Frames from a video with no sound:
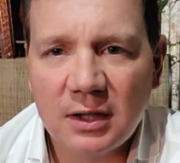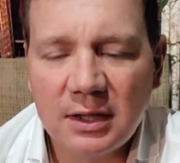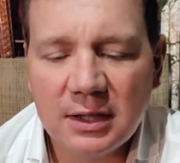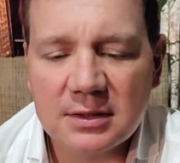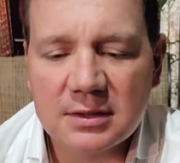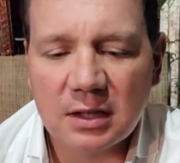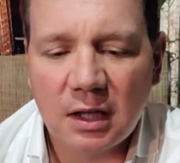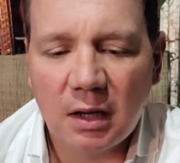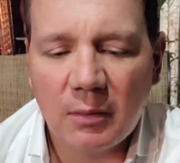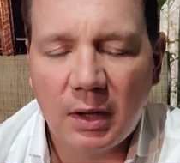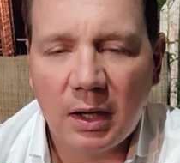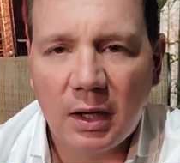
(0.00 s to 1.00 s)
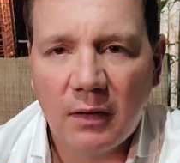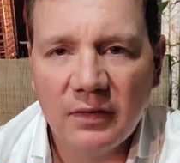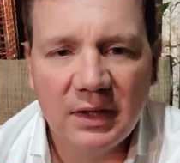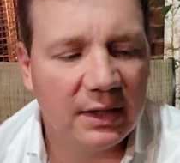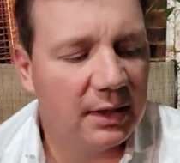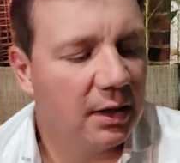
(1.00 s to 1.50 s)
can get some
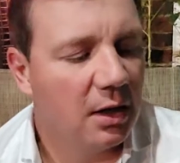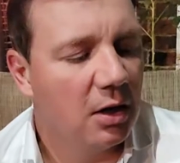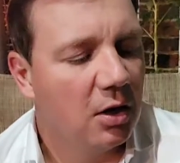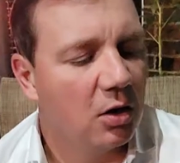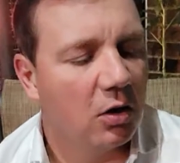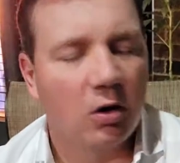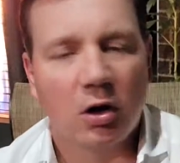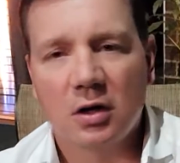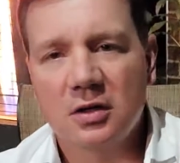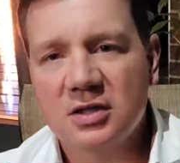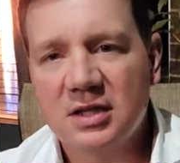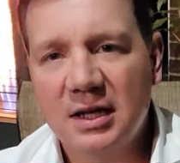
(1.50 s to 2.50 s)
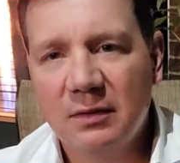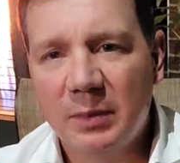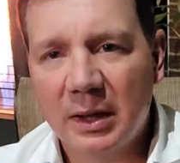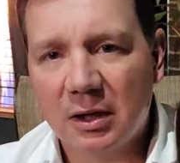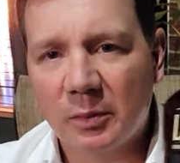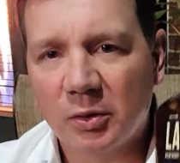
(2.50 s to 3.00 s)
of the Larceny
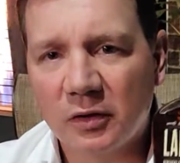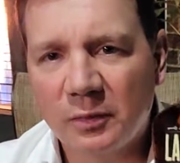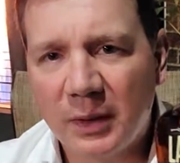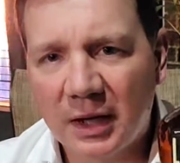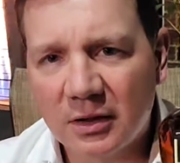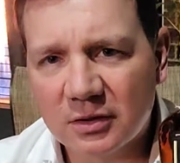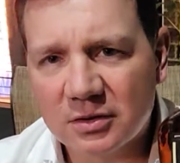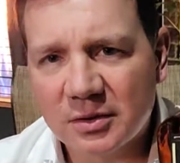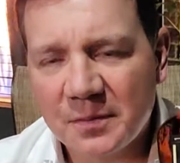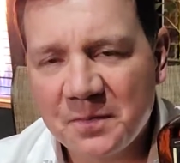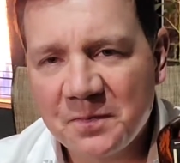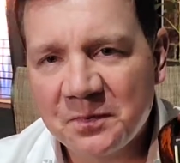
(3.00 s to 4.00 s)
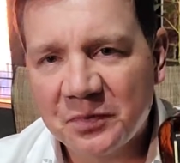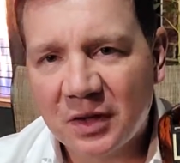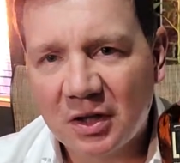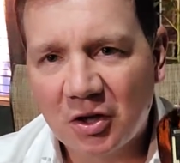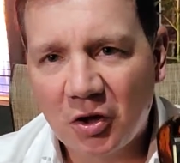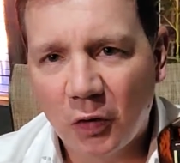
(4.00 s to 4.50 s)
barrel proof bottles,
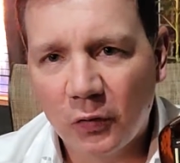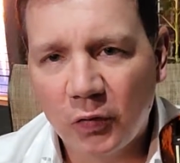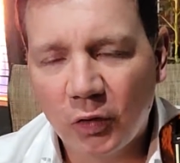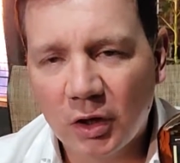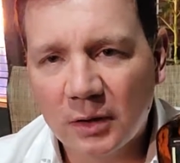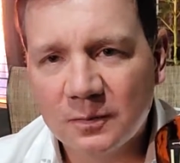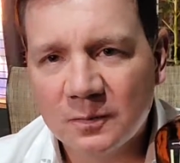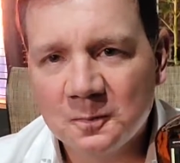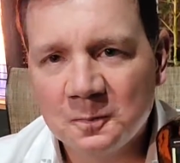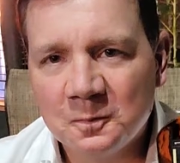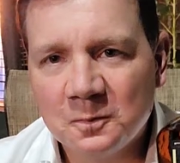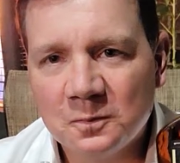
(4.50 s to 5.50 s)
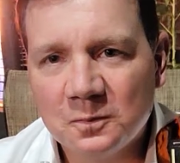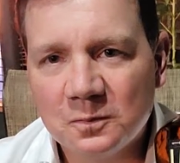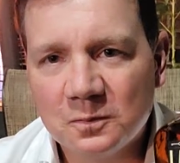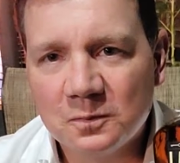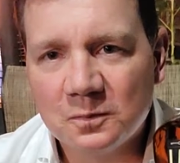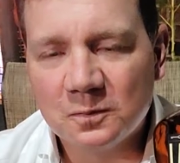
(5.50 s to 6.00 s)
go for it
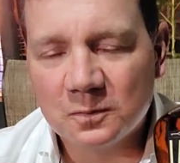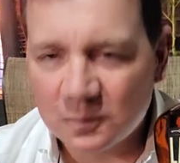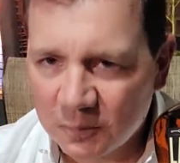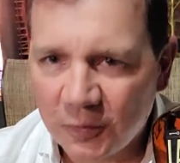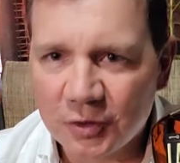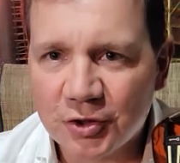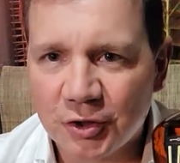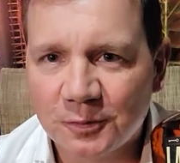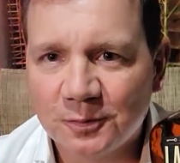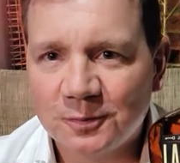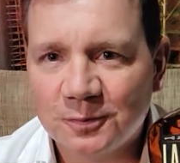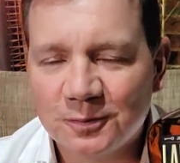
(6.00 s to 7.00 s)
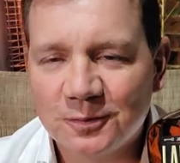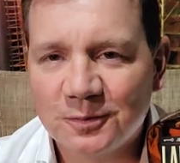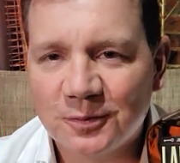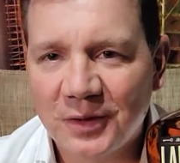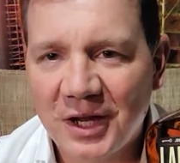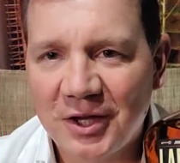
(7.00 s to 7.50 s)
for sure.
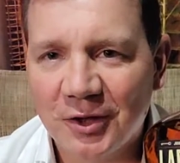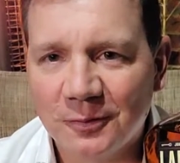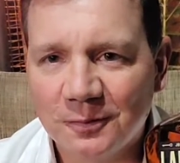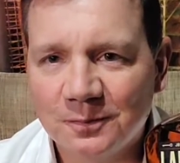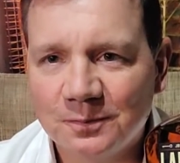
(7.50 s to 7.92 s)
Thank you.